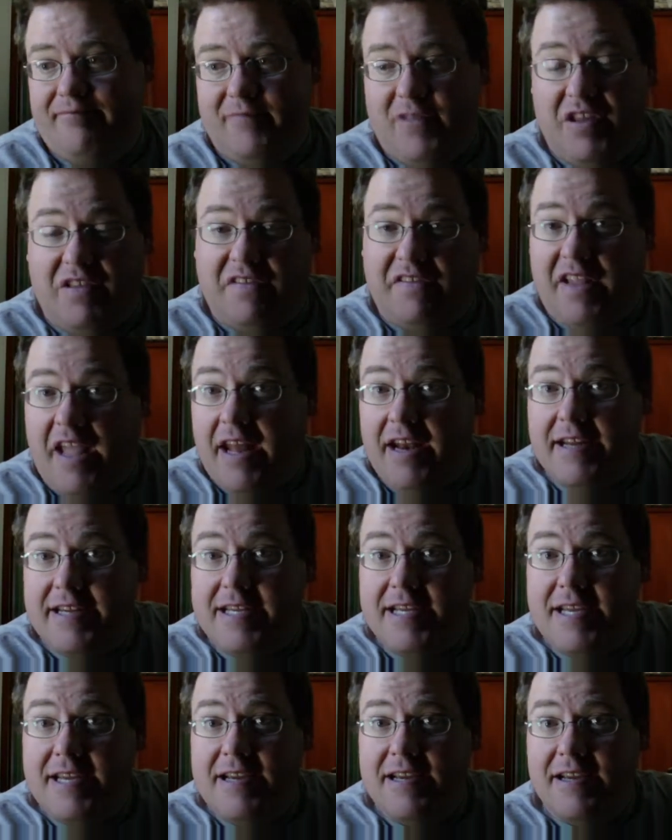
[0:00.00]

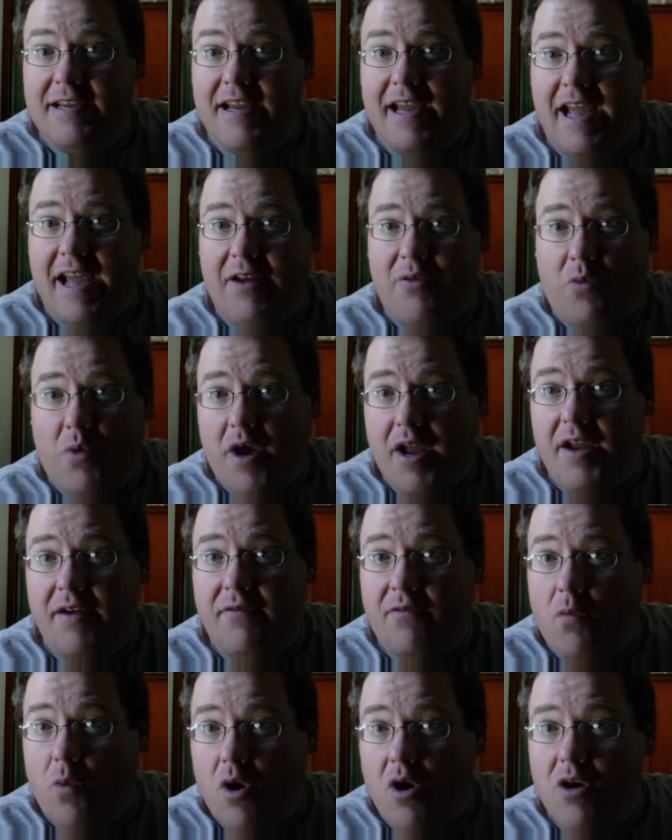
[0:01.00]
insanity and way
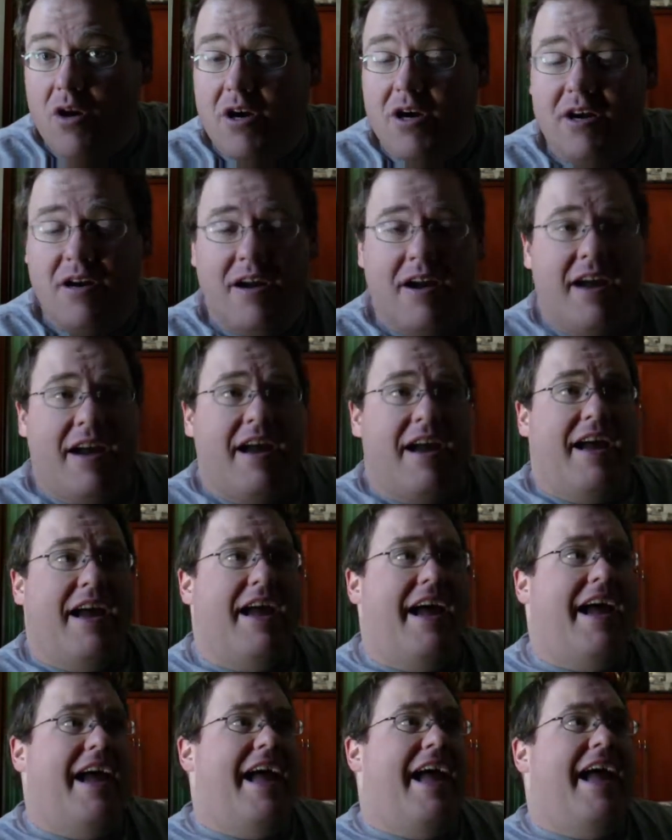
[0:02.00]
of work.
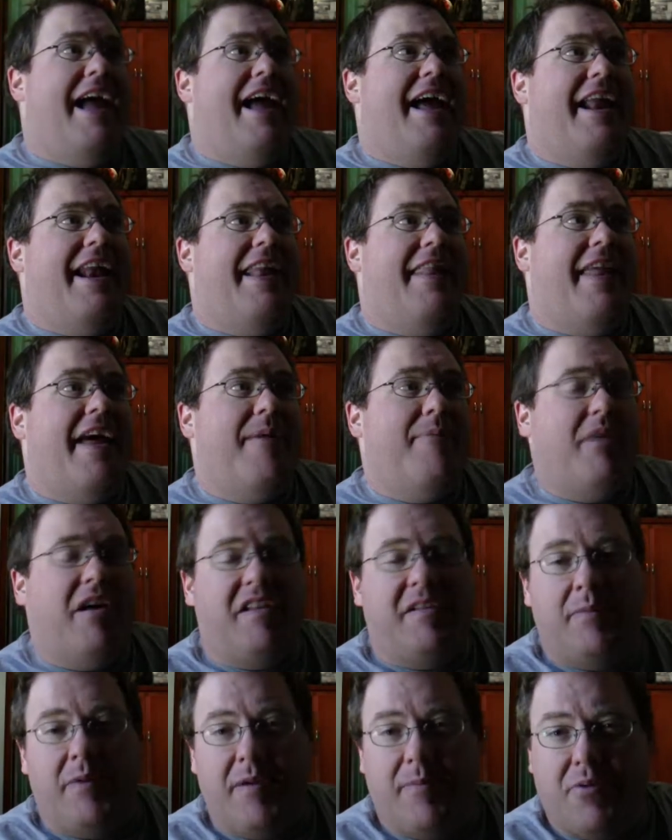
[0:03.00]
And that
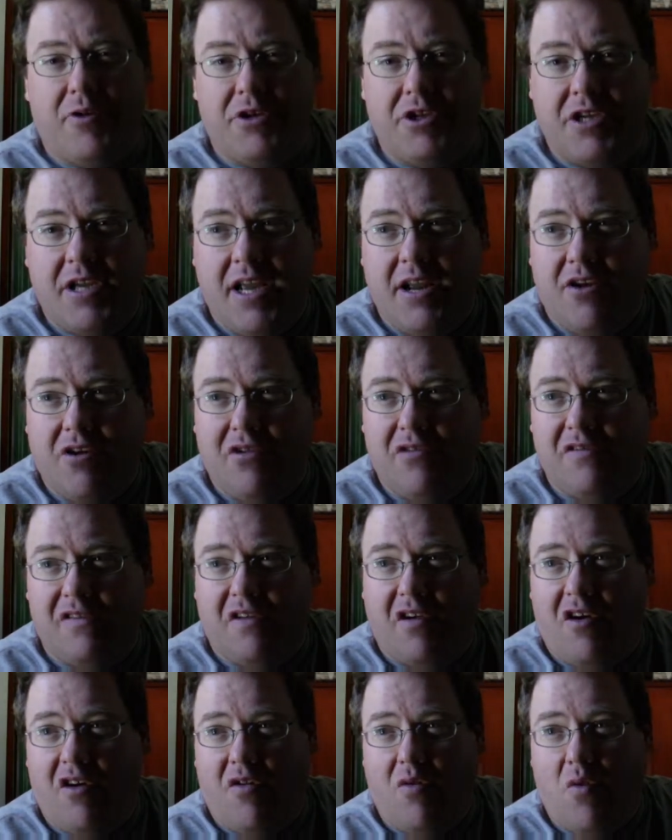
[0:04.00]
makes me appreciate
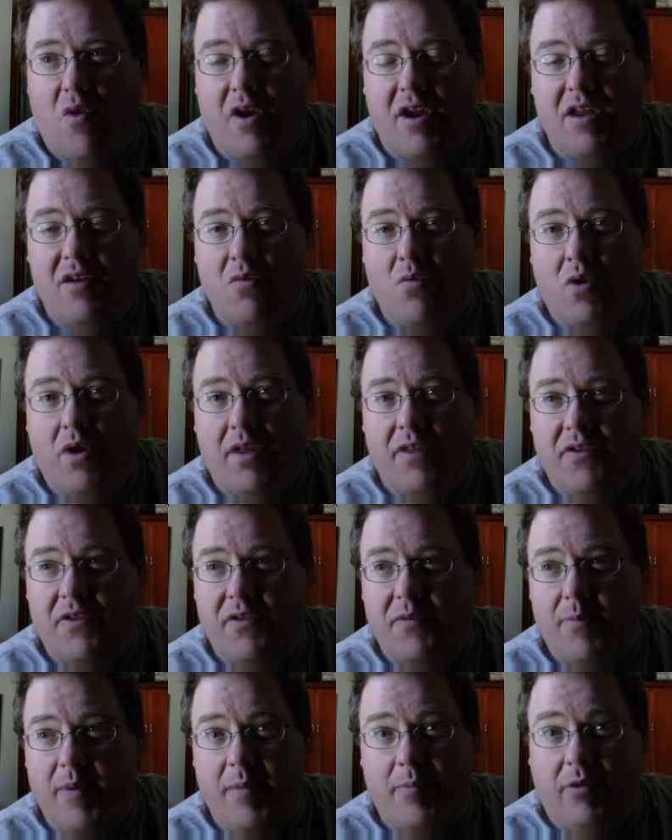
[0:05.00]
Herzog working
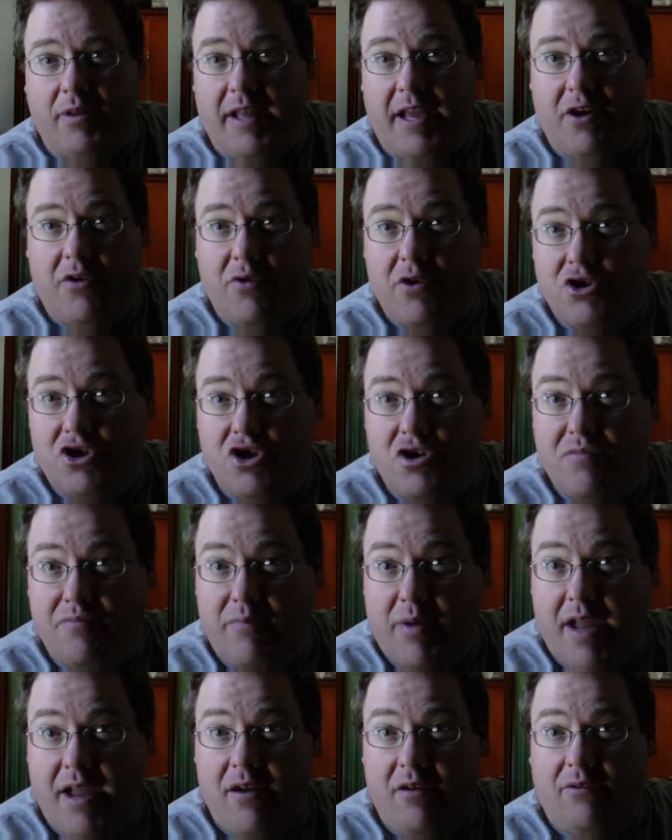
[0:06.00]
with people like Christian
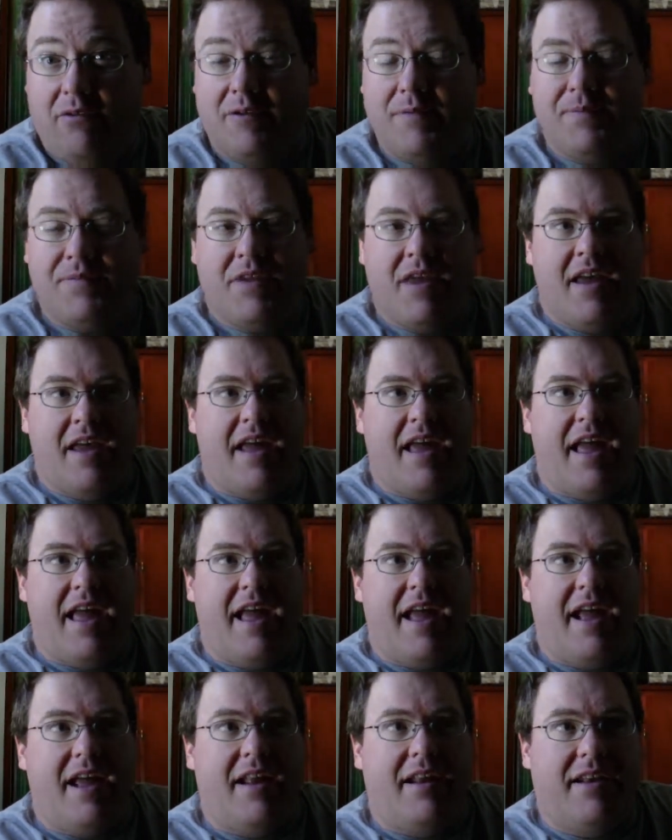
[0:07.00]
Bale
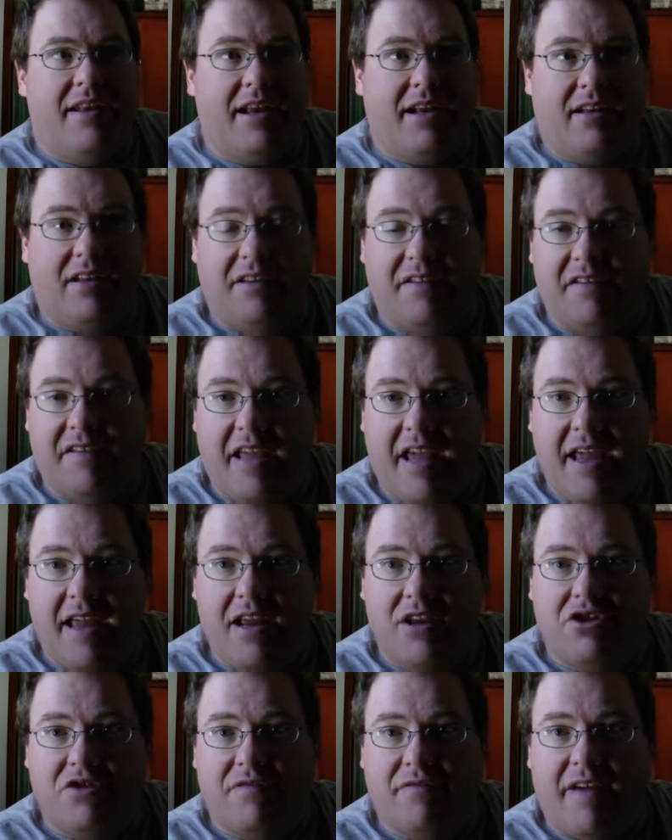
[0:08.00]
and Nicolas
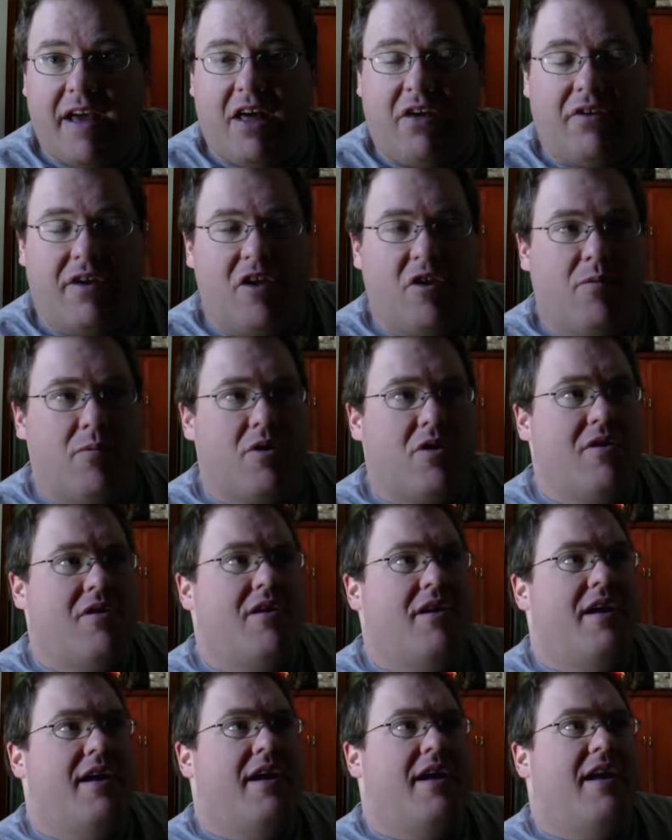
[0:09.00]
Cage and Val Kilmer.
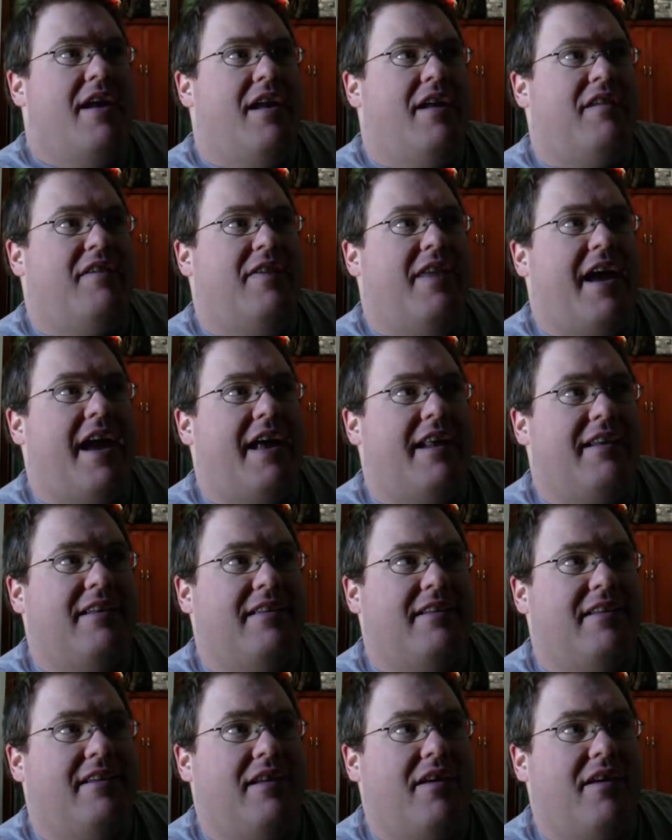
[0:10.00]
It's that